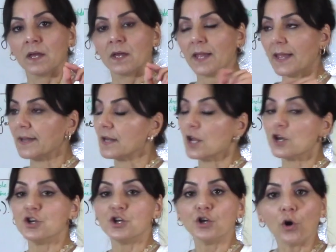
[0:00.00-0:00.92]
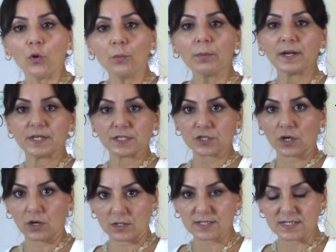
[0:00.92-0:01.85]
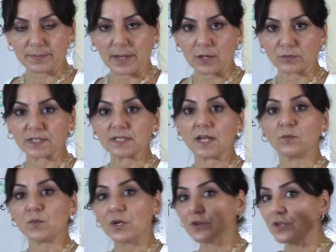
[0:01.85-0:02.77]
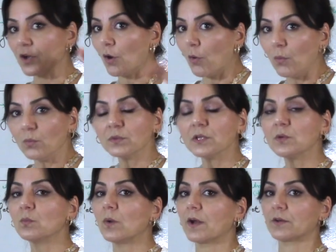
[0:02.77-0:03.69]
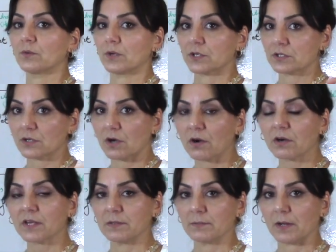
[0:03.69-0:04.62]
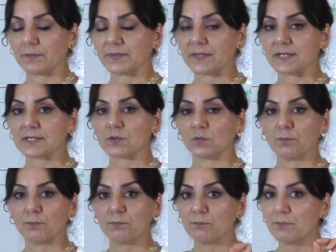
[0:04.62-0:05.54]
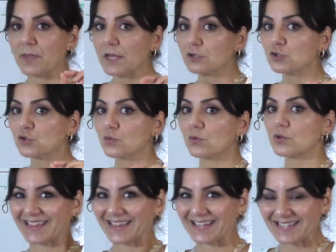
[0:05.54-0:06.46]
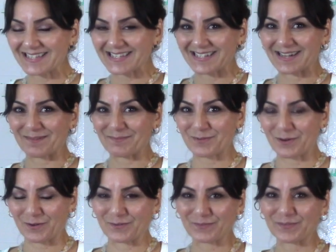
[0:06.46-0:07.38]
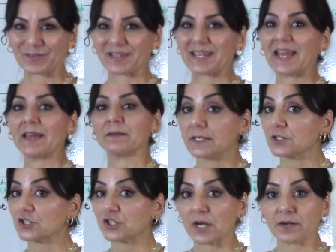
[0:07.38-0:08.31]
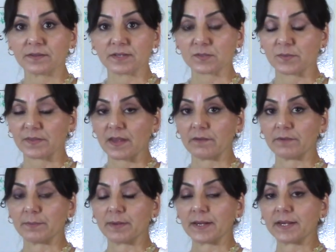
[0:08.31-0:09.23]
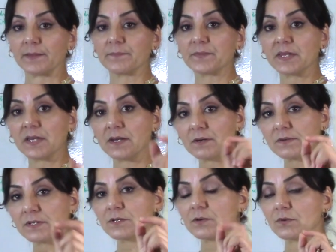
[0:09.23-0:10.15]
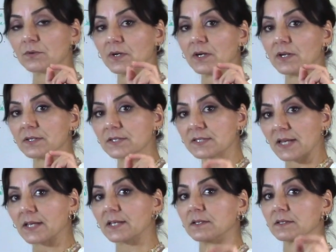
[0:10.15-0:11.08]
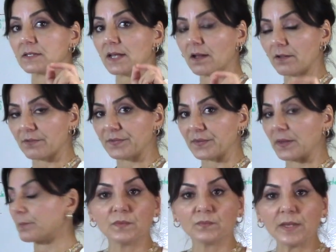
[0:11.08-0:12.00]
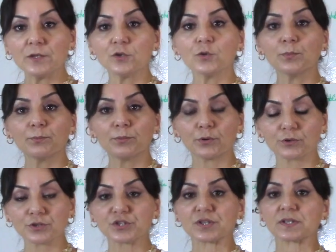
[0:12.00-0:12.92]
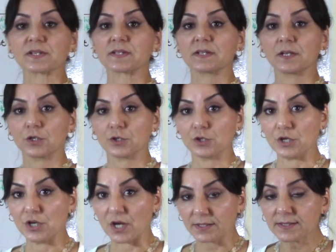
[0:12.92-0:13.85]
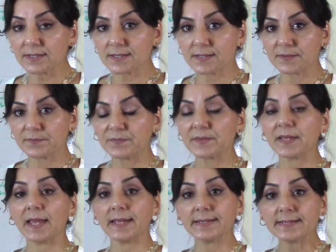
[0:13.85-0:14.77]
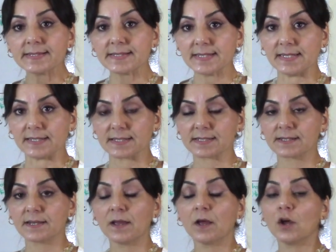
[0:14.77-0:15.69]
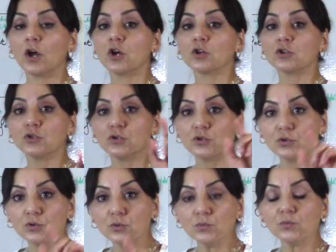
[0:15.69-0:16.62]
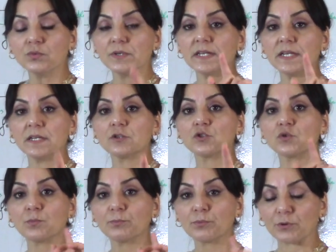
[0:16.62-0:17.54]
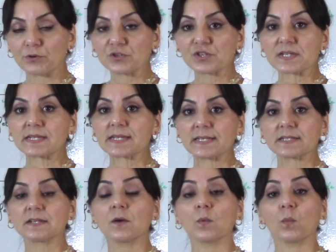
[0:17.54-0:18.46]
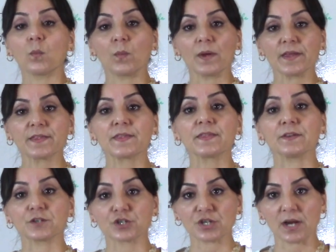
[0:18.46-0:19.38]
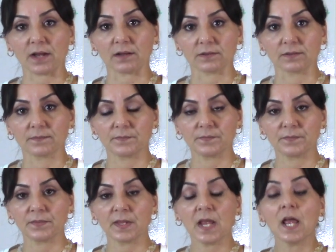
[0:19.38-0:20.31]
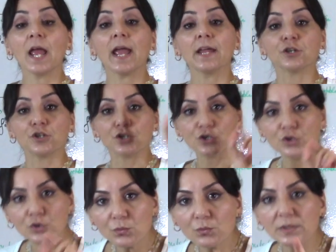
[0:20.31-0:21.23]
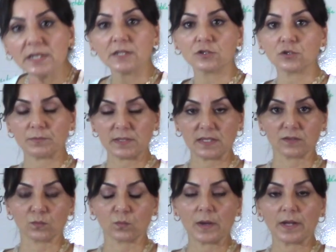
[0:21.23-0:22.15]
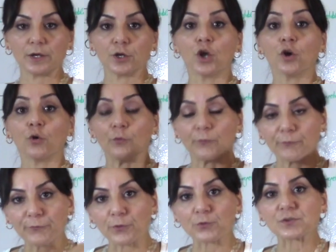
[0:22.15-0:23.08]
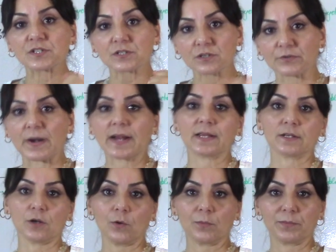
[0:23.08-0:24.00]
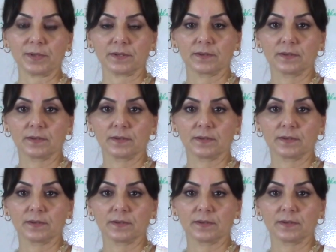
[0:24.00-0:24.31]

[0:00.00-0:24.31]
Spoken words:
and nobody talks about it, and we are the only one who are talking about this, so make sure you listen up carefully and share this with everybody. Here's your second health tip. When you purchase nuts and seeds, you need to purchase it with the shell, and you need to be the one who first crack it open.